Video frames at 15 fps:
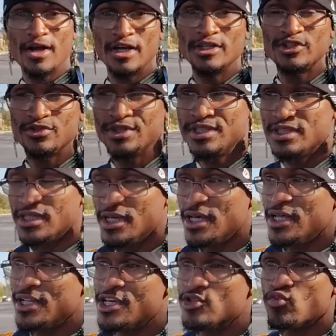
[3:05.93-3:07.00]
countries,
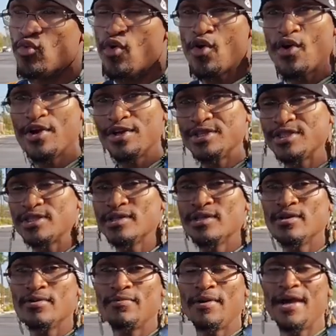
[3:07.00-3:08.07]
these wars,
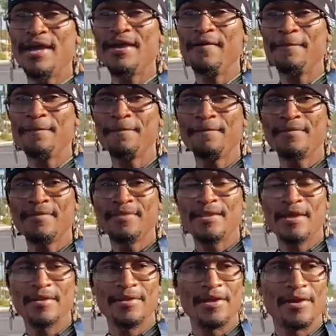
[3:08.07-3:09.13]
right?
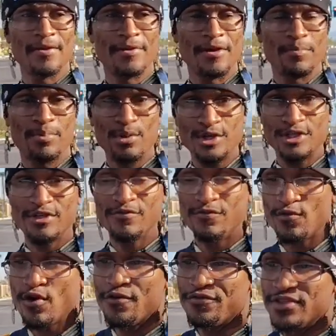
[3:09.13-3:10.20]
They're, they're, they're pushing
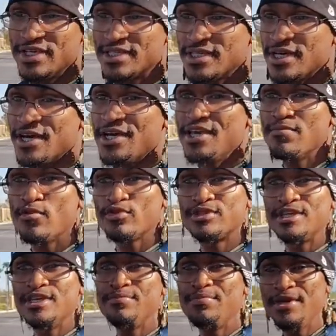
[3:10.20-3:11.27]
forth this uh,
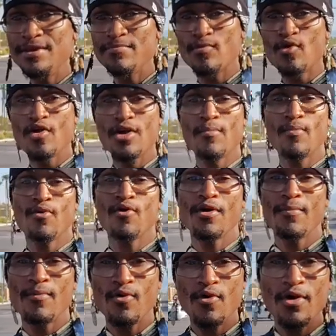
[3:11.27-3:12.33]
MOTB more and more
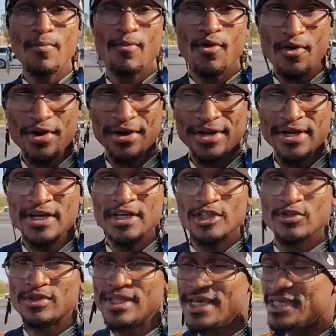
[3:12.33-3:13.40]
and more and more.
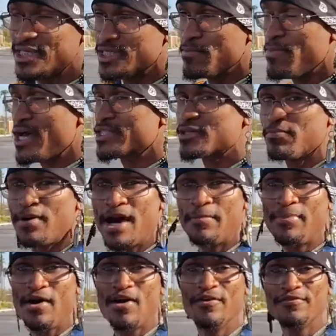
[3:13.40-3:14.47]
So things is about to
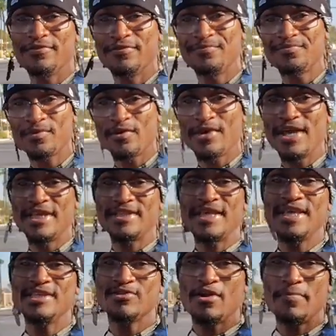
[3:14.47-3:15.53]
pop off. Okay,
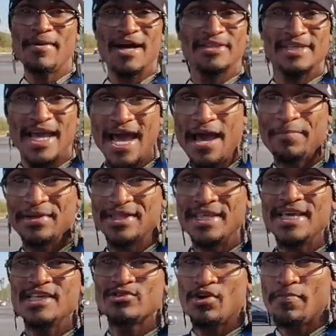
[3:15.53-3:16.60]
things are about to happen.
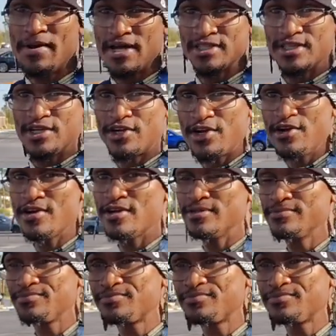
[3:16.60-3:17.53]
Things are about to occur.